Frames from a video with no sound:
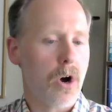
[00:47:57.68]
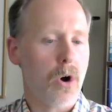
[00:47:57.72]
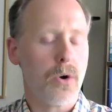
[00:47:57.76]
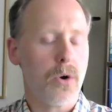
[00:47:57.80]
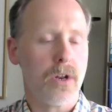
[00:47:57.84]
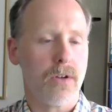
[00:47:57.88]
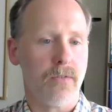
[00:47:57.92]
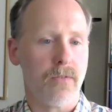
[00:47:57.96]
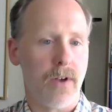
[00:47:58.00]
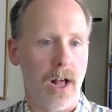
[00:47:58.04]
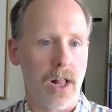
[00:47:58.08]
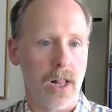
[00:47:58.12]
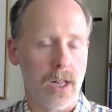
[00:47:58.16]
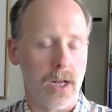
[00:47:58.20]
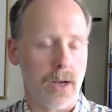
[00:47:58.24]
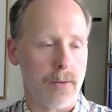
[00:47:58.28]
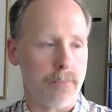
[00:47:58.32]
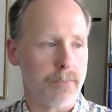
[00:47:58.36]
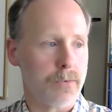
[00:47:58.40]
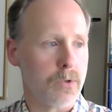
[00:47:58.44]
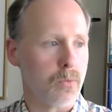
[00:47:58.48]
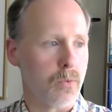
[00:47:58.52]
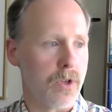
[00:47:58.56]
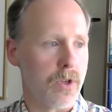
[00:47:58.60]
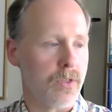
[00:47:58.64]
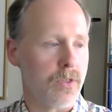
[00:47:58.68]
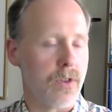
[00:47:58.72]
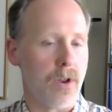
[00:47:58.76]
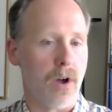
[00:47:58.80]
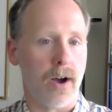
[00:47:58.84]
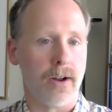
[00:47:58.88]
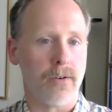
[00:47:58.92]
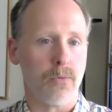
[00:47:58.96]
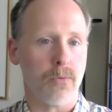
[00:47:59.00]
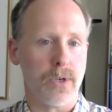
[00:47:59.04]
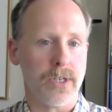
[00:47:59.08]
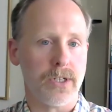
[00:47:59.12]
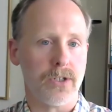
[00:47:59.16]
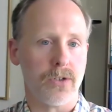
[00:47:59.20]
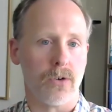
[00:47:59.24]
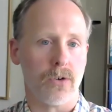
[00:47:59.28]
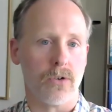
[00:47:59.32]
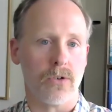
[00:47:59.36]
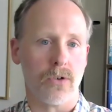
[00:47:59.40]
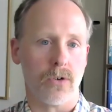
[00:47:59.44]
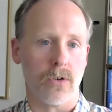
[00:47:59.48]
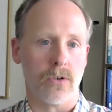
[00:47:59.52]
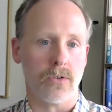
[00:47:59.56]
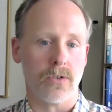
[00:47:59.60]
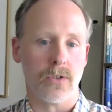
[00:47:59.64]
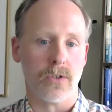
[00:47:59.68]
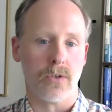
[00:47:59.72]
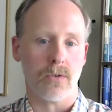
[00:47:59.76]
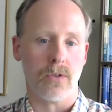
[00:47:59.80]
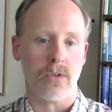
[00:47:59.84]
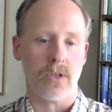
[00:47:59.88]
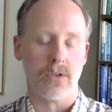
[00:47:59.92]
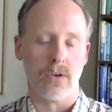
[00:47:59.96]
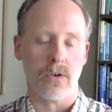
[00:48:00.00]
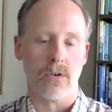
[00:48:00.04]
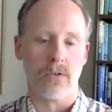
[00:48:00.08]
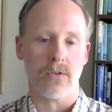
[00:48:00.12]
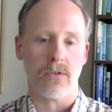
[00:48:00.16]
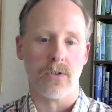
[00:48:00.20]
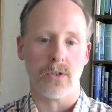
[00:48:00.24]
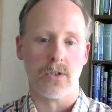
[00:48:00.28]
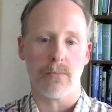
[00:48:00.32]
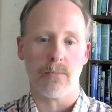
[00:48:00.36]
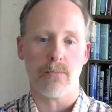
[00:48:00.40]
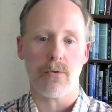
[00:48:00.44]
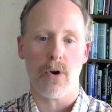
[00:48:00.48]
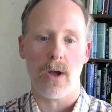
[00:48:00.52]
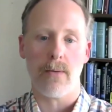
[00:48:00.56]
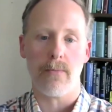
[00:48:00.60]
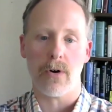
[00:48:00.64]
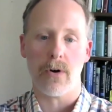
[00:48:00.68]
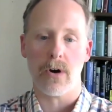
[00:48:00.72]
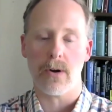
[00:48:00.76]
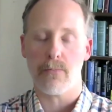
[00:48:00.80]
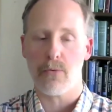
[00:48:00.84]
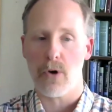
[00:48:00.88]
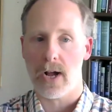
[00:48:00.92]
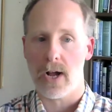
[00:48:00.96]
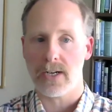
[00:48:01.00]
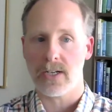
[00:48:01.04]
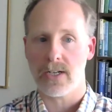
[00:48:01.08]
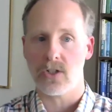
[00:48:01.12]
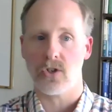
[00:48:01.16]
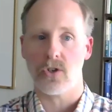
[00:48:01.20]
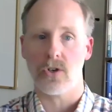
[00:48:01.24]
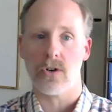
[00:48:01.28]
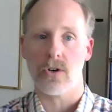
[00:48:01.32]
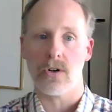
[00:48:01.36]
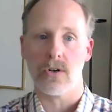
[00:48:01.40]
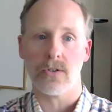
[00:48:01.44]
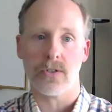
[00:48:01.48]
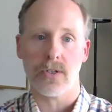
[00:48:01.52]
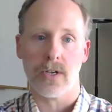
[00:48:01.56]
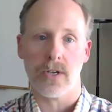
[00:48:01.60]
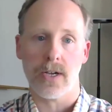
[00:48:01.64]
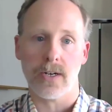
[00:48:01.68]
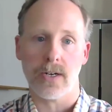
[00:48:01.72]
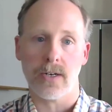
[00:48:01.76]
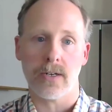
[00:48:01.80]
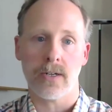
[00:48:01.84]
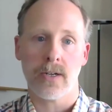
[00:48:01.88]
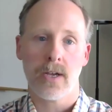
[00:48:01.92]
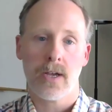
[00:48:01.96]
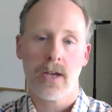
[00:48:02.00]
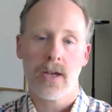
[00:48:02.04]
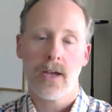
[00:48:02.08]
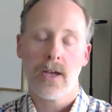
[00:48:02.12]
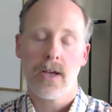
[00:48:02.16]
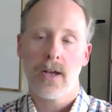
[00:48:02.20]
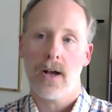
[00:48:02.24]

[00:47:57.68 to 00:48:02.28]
co-developed with non-researchers. So these are primary practitioners, and